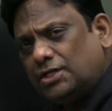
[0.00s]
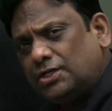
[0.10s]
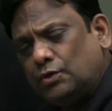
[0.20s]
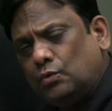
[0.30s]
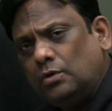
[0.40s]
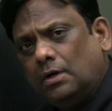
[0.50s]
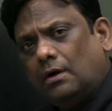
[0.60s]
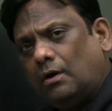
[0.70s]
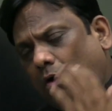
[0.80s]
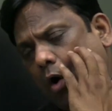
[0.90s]
you
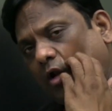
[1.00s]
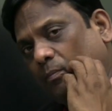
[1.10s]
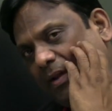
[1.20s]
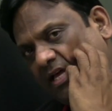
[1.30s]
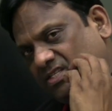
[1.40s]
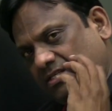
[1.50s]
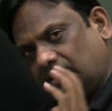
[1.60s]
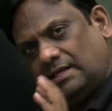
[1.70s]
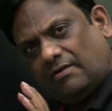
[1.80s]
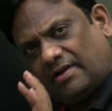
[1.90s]
on plus
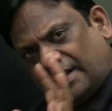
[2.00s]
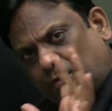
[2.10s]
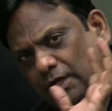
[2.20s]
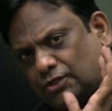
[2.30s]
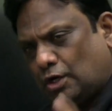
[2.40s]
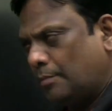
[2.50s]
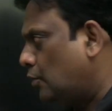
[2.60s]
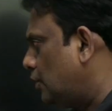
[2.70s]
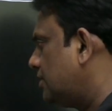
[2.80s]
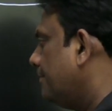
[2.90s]
in our regular SOM
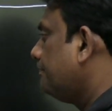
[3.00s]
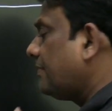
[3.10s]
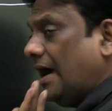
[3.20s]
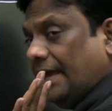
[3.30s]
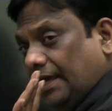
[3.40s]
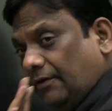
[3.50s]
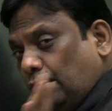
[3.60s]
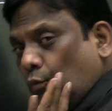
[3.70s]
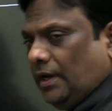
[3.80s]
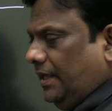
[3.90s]
course, I gave you
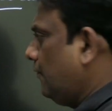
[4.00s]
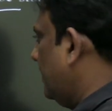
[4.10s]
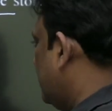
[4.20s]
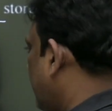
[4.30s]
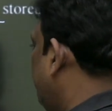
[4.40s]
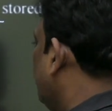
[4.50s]
one equation.